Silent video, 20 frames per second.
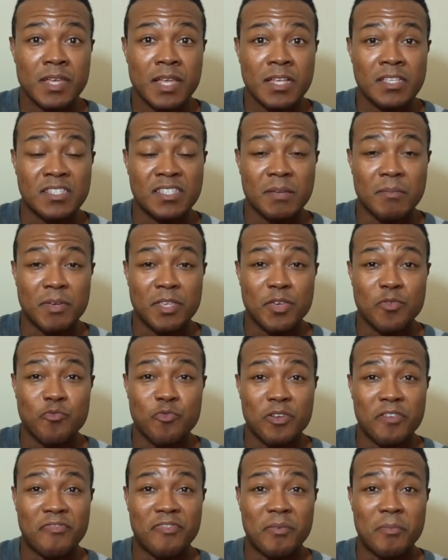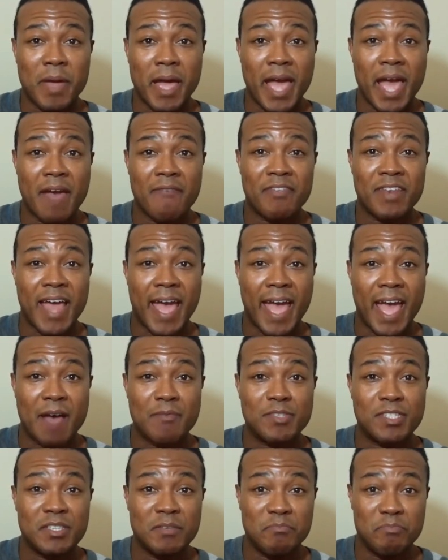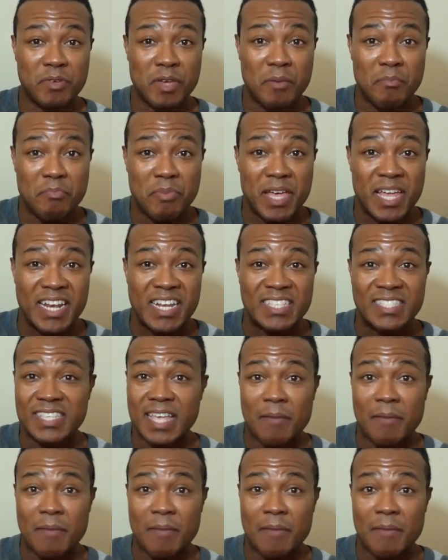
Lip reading: Some of you went from having abs to beer bellies.